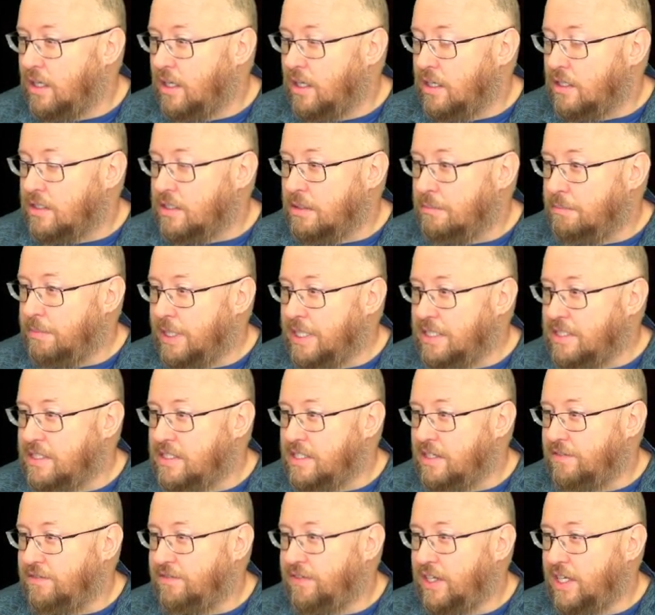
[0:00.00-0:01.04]
Some pieces
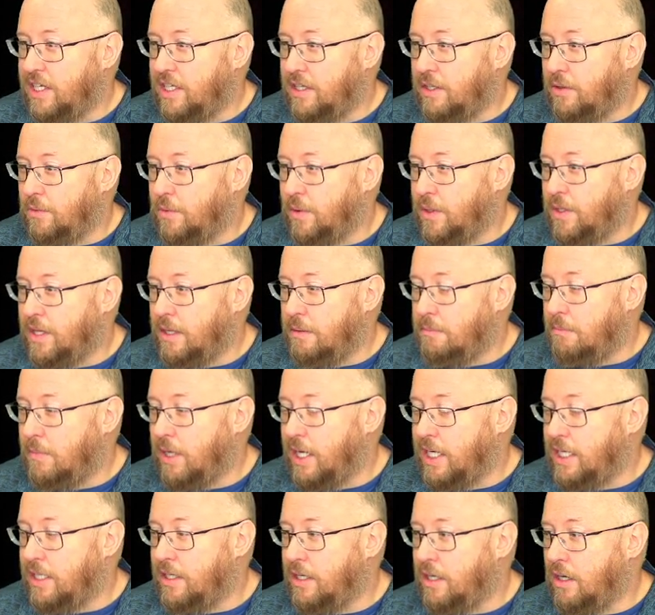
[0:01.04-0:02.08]
that fit in there where they
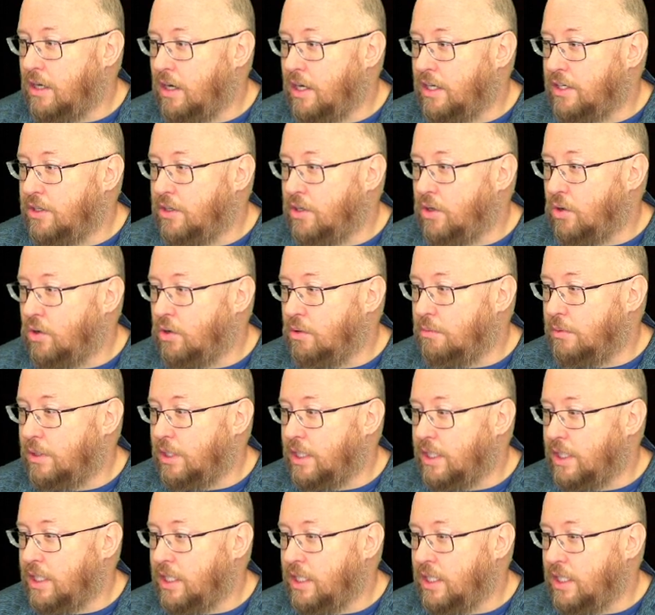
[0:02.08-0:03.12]
might not
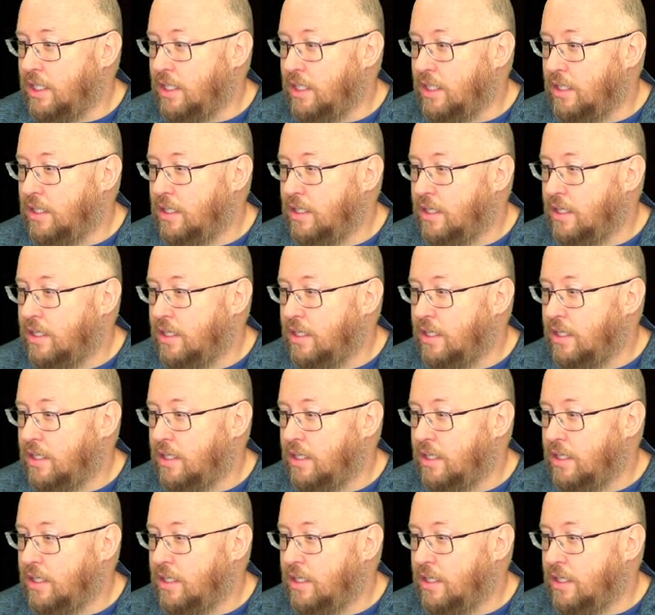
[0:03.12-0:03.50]
normally.